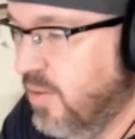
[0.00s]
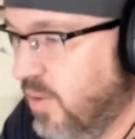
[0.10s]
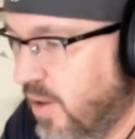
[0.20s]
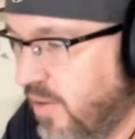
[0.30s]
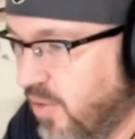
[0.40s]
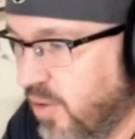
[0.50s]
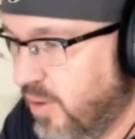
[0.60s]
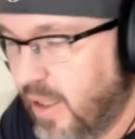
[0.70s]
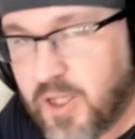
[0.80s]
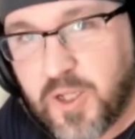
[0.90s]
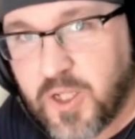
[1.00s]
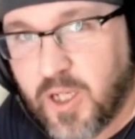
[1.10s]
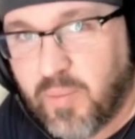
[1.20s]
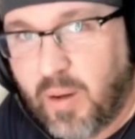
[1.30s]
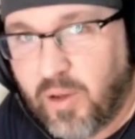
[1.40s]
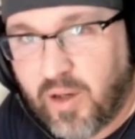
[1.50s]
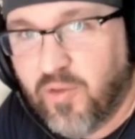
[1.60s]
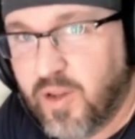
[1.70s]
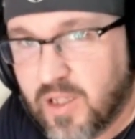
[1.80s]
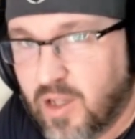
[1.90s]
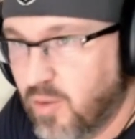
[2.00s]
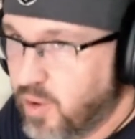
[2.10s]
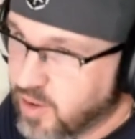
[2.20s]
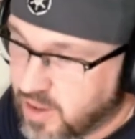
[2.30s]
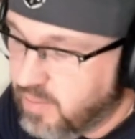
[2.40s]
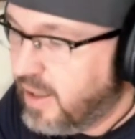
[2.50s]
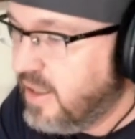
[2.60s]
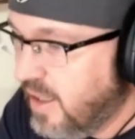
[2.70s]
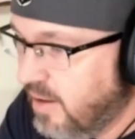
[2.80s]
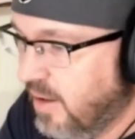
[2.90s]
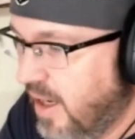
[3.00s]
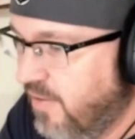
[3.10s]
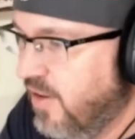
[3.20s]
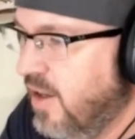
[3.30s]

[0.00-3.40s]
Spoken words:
we're looking for a relationship. I'm looking for this other person my entire life.